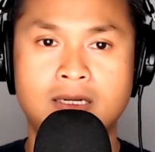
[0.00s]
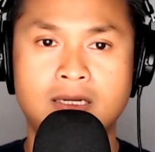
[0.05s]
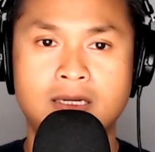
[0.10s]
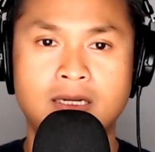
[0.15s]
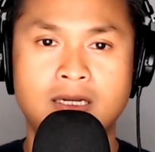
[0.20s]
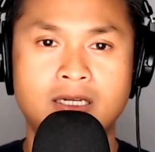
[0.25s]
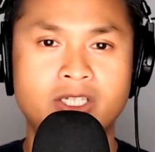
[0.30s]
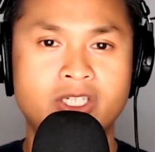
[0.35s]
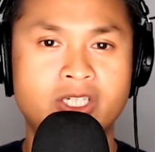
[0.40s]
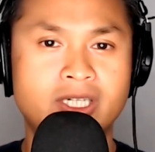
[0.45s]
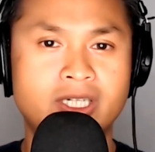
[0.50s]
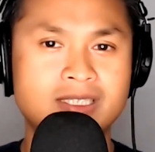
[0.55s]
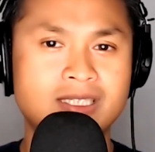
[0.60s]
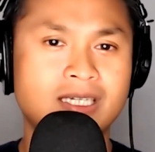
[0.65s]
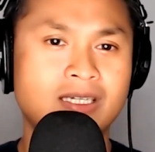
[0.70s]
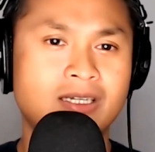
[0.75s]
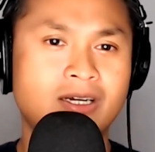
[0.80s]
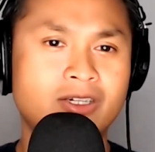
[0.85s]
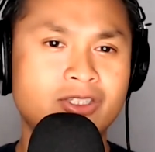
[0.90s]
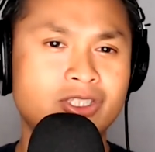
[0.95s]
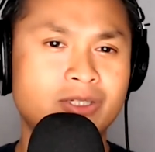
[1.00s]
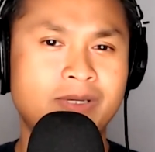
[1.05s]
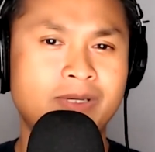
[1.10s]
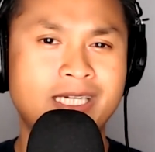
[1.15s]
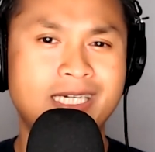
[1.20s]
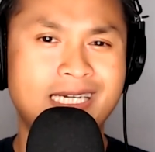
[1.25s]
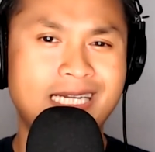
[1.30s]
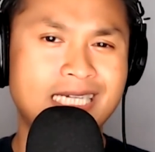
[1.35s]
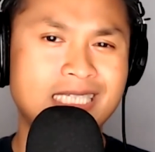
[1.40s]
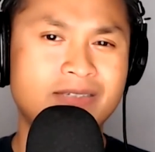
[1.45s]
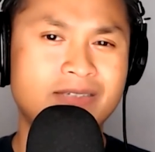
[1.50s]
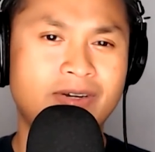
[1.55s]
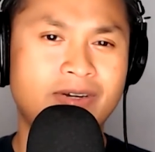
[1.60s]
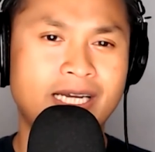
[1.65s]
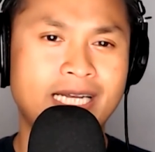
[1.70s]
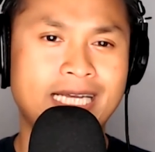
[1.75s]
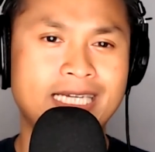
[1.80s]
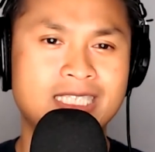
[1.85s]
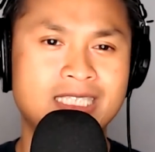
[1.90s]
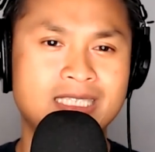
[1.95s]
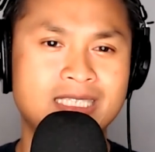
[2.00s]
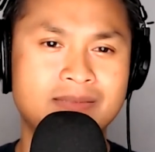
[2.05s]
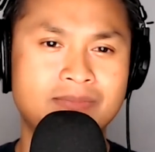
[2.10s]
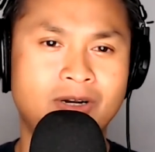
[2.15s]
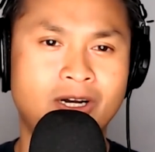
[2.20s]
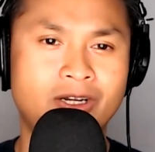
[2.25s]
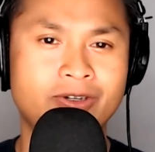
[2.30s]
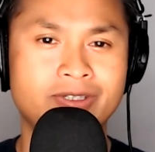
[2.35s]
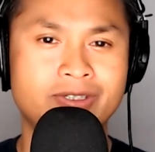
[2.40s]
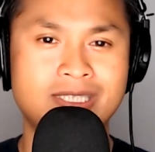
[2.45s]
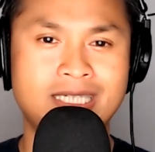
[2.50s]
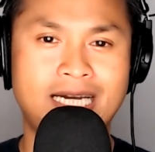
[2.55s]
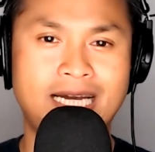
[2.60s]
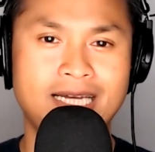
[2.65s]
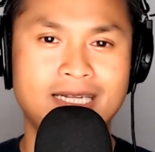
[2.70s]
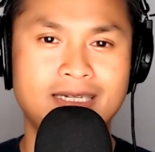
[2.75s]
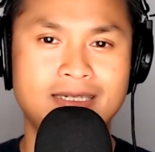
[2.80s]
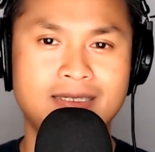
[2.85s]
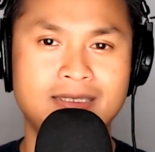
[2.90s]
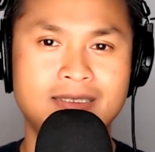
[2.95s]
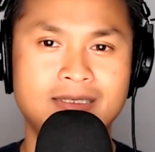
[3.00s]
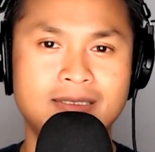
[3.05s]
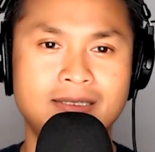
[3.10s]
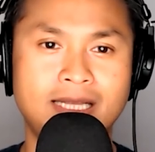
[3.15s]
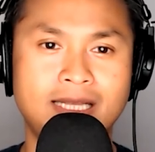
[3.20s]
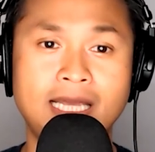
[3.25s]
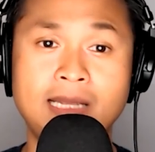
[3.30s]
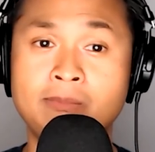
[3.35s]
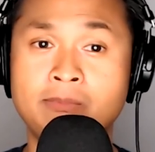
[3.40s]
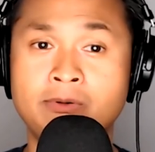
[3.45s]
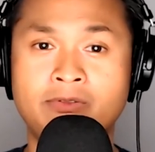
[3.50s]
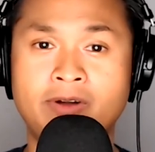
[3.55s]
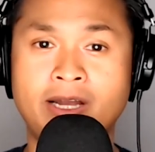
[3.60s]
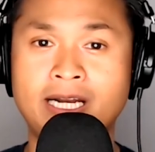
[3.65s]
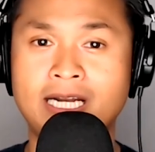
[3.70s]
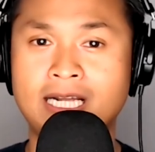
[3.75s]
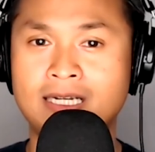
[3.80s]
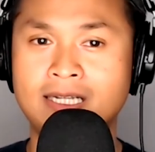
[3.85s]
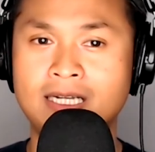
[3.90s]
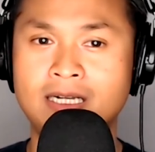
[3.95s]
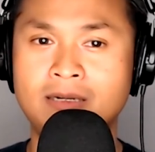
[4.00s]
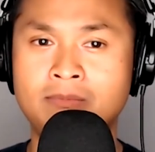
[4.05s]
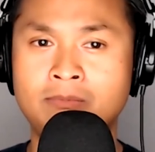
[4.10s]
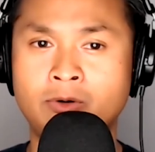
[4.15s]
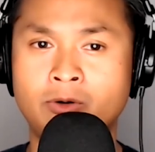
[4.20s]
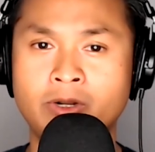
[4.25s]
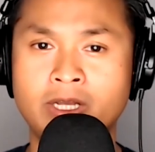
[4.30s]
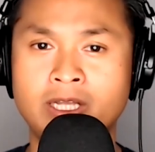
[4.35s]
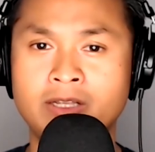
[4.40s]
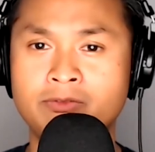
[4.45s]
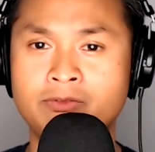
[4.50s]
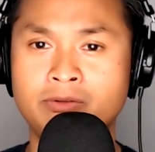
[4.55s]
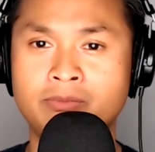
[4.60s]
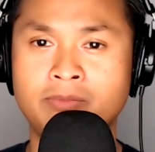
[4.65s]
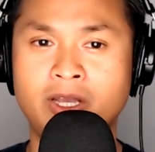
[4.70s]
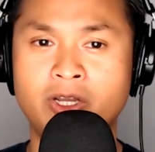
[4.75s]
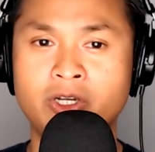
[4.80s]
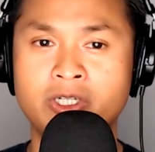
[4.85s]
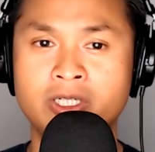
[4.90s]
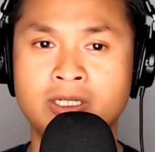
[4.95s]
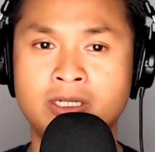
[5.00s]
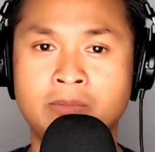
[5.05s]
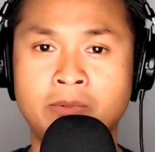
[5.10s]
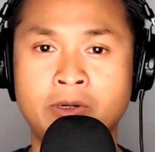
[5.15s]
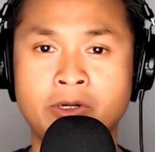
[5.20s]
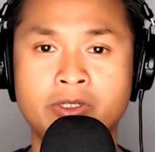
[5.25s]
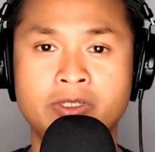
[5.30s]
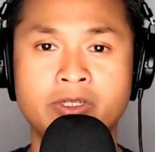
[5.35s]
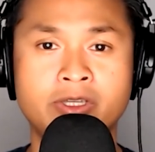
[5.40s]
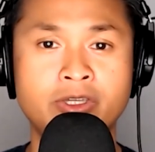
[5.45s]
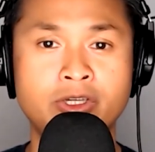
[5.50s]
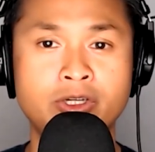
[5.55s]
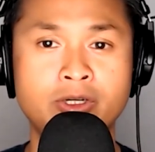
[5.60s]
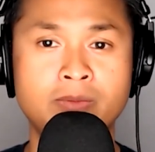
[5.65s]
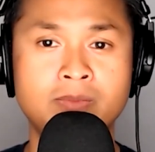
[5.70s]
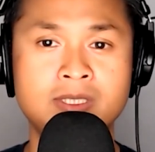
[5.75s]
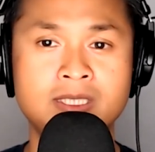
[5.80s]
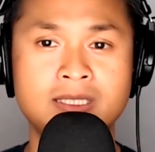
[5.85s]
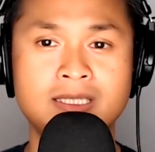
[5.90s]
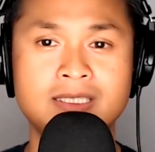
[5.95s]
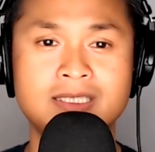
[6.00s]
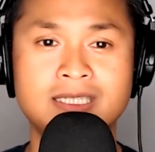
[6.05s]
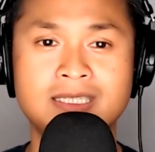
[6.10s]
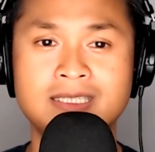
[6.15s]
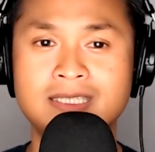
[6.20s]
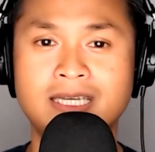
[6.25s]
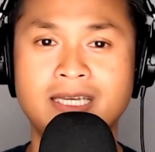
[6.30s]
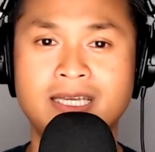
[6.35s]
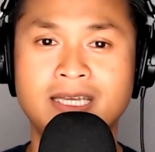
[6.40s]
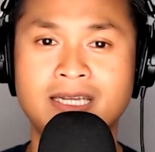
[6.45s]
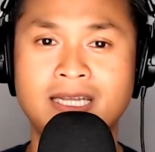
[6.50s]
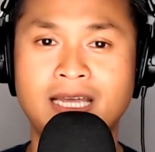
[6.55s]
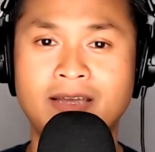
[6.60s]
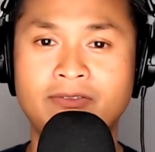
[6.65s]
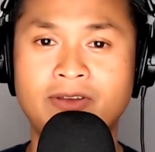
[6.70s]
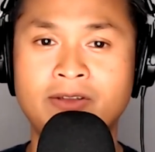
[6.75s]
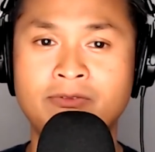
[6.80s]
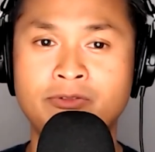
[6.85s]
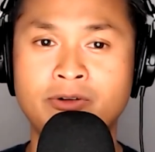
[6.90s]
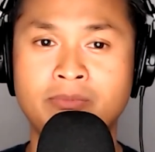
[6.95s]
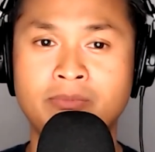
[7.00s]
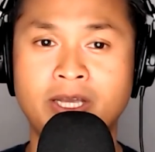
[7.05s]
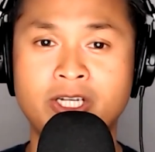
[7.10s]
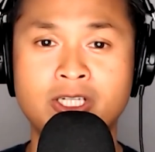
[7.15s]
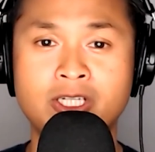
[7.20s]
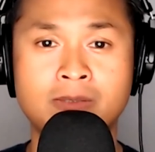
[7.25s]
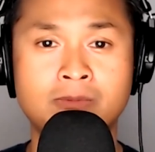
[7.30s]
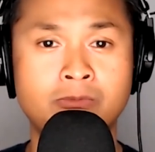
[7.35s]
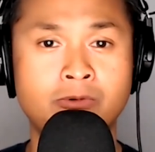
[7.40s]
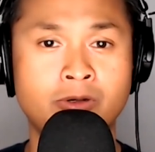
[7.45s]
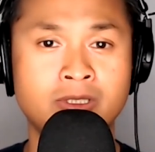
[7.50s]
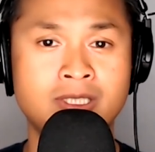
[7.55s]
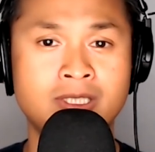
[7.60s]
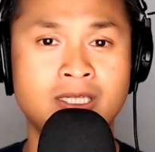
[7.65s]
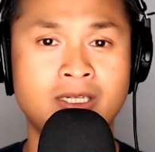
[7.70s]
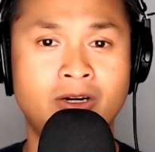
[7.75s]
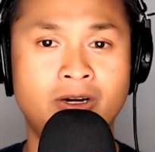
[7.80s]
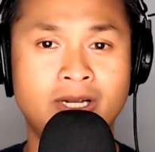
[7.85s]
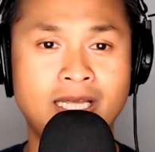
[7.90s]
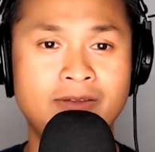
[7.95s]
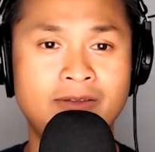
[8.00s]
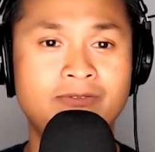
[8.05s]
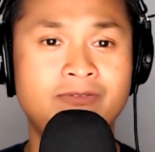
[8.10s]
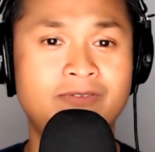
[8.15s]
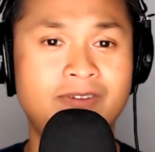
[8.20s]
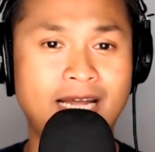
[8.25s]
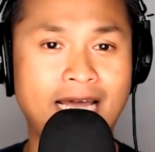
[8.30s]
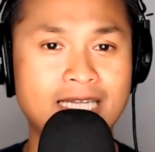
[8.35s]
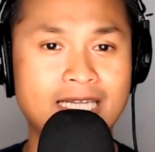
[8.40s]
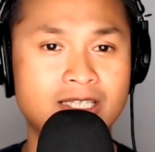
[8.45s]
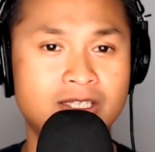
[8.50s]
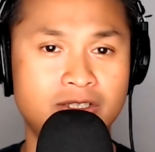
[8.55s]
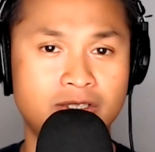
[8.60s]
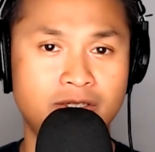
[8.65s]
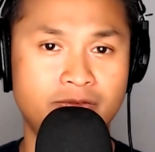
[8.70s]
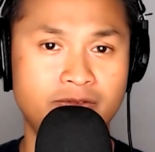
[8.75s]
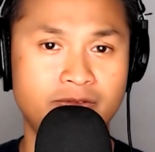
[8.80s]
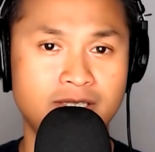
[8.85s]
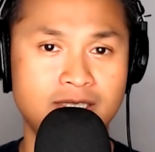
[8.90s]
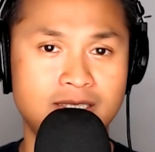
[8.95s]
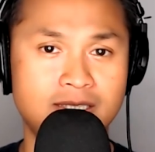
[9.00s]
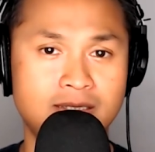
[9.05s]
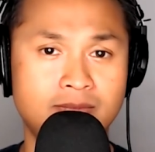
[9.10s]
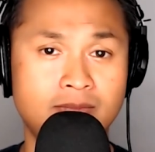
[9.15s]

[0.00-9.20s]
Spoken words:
Chits can also be classified as smaller tiles. They can provide a little more information compared to cubes since they can have information printed on a flat surface.